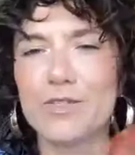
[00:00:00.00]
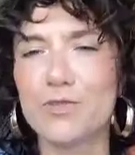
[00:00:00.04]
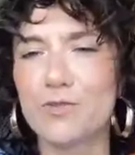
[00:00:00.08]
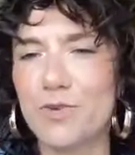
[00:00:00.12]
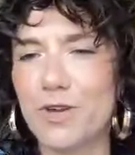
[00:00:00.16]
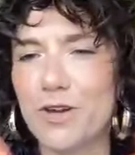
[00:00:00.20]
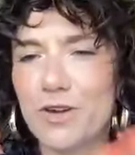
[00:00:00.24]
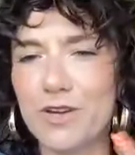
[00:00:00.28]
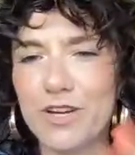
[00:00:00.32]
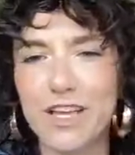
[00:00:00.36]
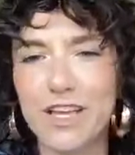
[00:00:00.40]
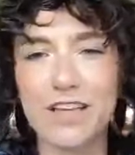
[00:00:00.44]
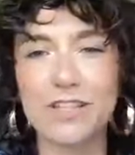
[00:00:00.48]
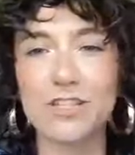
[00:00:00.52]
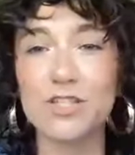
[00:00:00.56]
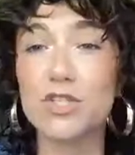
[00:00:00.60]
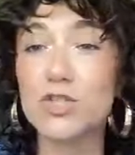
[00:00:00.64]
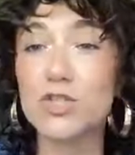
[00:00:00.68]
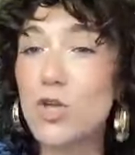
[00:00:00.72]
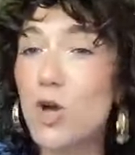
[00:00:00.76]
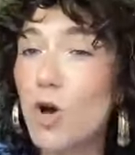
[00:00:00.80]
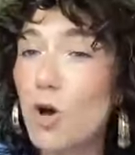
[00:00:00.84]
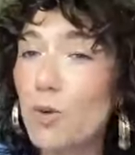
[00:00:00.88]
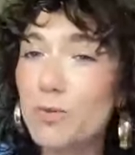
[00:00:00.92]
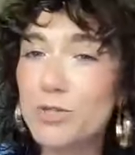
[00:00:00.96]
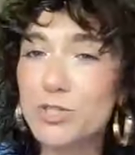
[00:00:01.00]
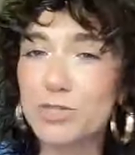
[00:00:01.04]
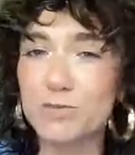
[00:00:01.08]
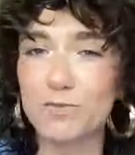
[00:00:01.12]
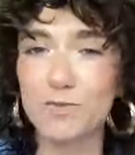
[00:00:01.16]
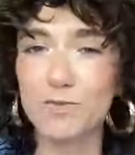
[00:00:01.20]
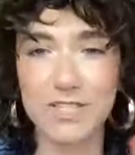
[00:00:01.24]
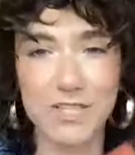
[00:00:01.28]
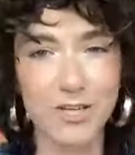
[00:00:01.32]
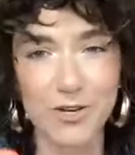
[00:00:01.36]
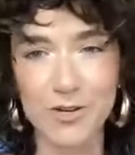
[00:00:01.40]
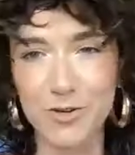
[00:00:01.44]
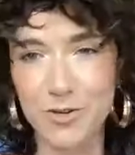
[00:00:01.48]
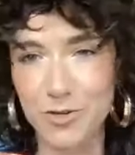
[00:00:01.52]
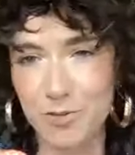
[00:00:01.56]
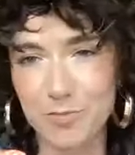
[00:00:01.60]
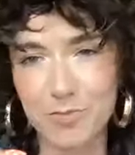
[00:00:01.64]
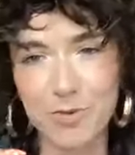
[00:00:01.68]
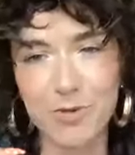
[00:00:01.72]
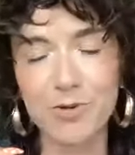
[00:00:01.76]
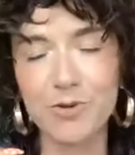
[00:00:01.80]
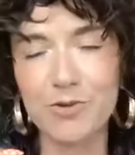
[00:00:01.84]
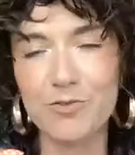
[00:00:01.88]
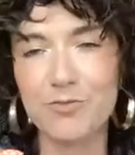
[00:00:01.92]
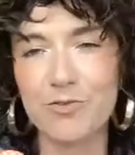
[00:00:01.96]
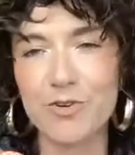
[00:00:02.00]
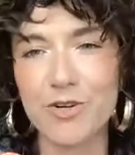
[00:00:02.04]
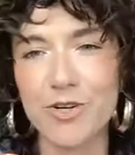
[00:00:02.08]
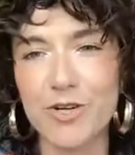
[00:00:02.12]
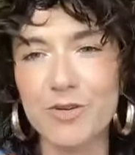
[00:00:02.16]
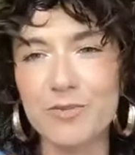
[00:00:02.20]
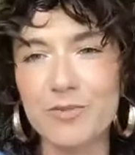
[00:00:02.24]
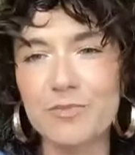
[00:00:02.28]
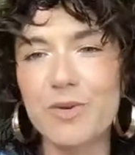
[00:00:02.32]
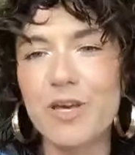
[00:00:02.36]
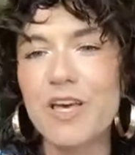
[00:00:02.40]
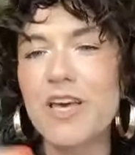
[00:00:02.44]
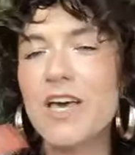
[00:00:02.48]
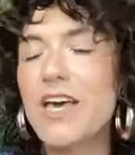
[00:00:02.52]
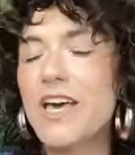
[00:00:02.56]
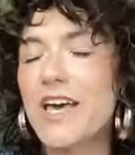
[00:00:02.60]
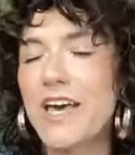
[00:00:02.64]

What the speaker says: So we already had so much material to pull from,